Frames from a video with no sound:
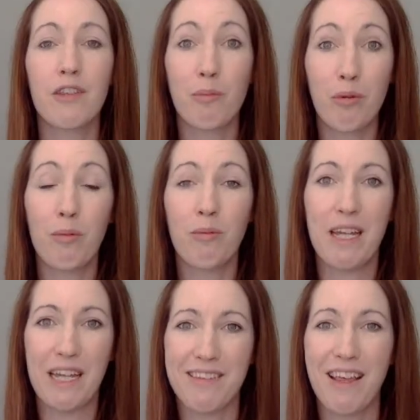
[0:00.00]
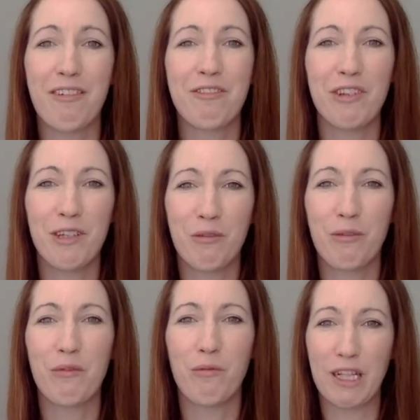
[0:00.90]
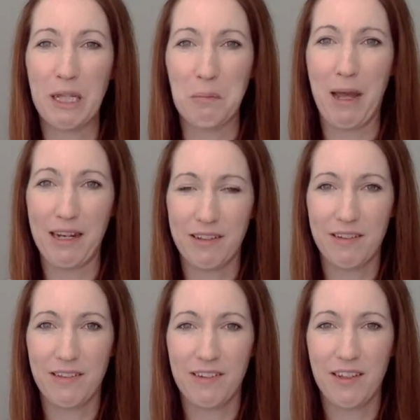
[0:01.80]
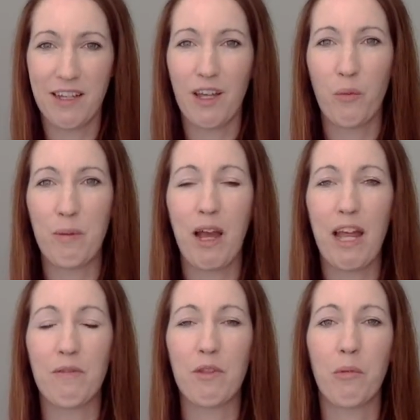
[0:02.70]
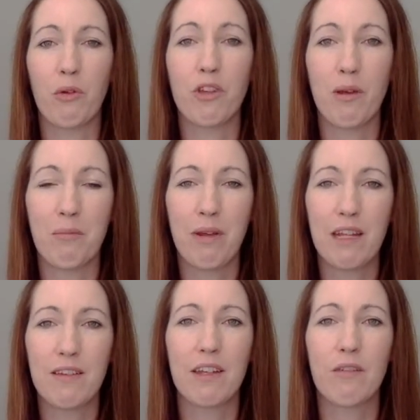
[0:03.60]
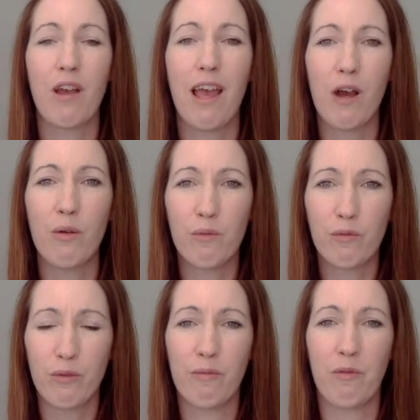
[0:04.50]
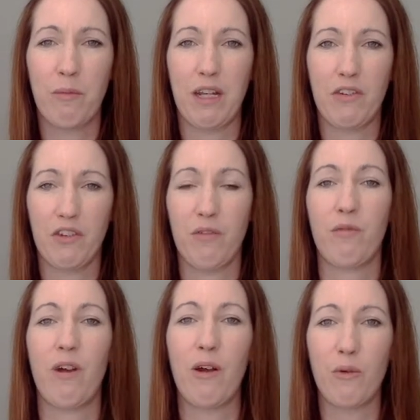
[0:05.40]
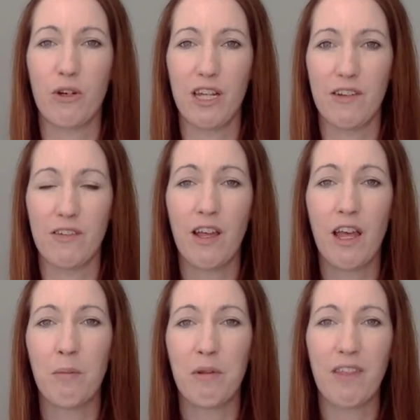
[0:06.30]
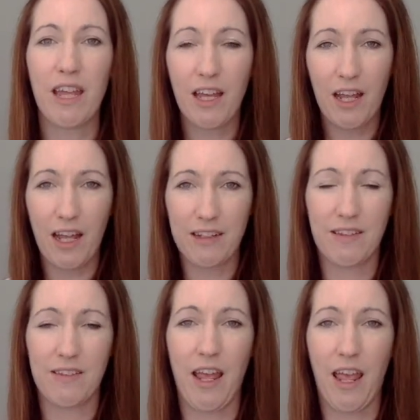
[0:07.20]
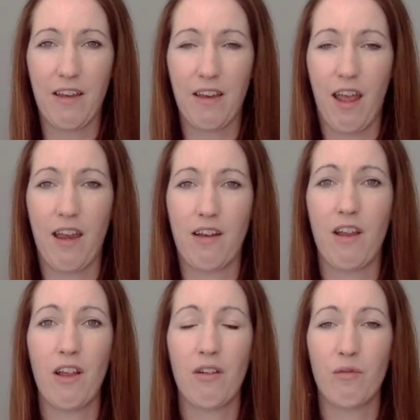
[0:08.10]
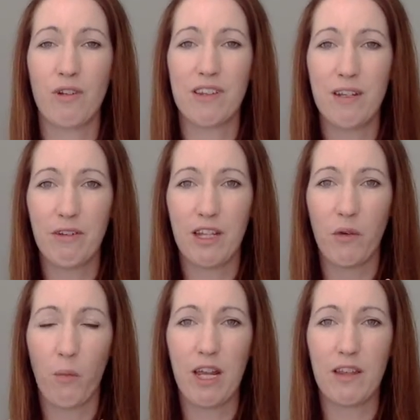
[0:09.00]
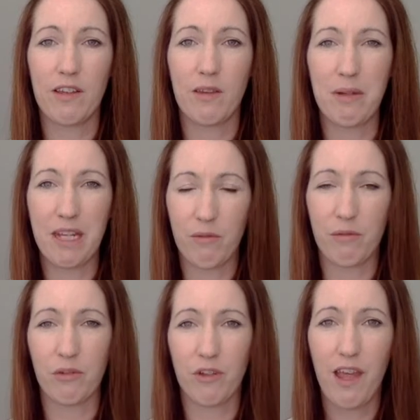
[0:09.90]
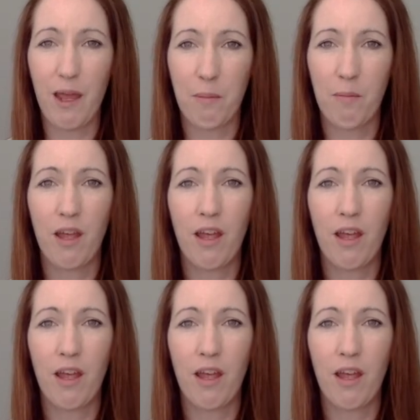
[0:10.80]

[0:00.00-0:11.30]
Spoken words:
The problem is our delivery really matters. We might have the most amazing, helpful information for our audience, but if they can't understand it and receive it in a way that's meaningful to them,